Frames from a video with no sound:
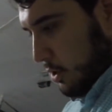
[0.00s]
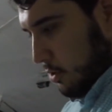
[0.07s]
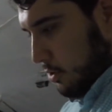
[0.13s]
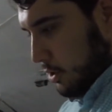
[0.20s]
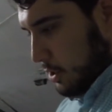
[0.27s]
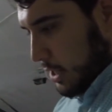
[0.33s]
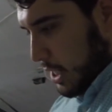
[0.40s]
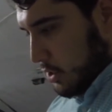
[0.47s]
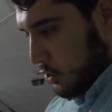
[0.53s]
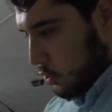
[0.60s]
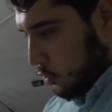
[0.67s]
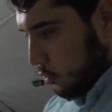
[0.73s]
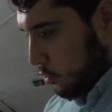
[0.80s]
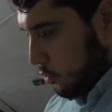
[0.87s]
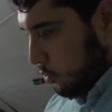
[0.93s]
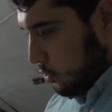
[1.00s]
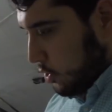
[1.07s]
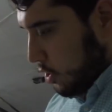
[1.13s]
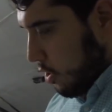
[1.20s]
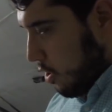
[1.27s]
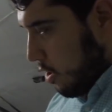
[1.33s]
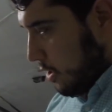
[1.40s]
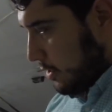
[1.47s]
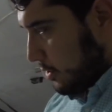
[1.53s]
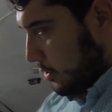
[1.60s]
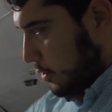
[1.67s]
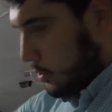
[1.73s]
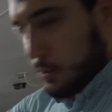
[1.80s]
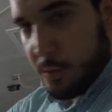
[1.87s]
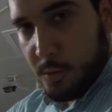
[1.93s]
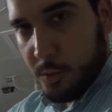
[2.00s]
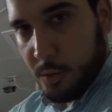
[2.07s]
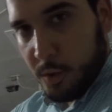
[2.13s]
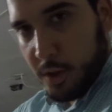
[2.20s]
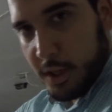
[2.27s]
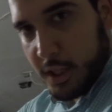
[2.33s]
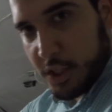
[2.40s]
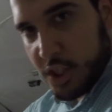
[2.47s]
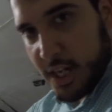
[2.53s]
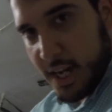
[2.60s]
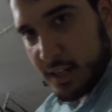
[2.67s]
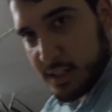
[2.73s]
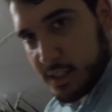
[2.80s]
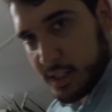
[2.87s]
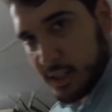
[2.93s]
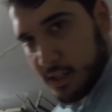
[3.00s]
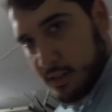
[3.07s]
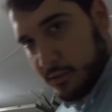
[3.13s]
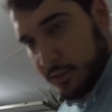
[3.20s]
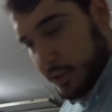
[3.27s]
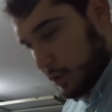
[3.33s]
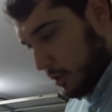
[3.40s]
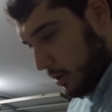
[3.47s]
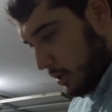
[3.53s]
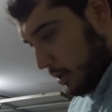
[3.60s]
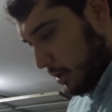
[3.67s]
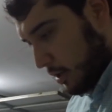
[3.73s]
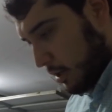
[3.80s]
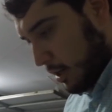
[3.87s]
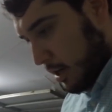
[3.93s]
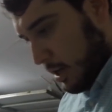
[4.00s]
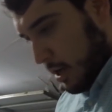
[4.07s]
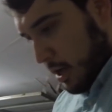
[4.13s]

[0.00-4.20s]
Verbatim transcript: tow hook that screws onto the chassis of the car.